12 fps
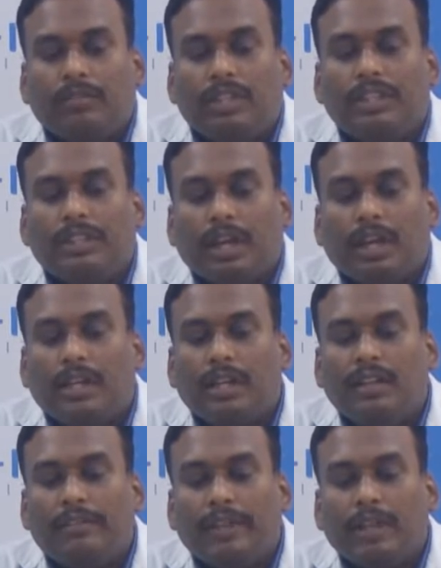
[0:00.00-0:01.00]
which is
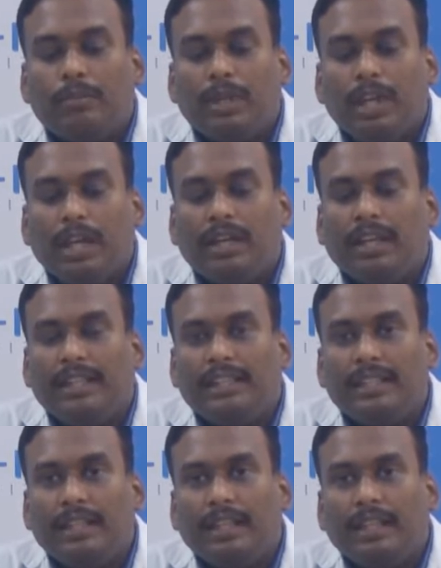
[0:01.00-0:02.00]
currently available and recently